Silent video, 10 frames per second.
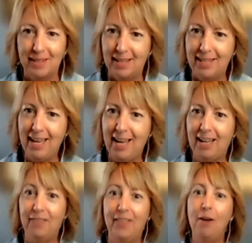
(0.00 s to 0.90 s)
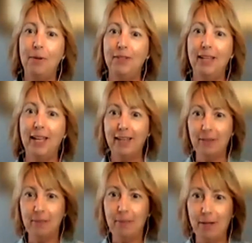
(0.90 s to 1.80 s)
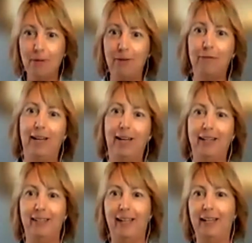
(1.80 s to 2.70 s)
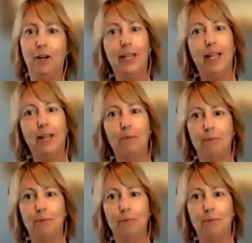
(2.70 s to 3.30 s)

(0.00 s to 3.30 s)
Yeah, that was like the big red flag. Like, okay,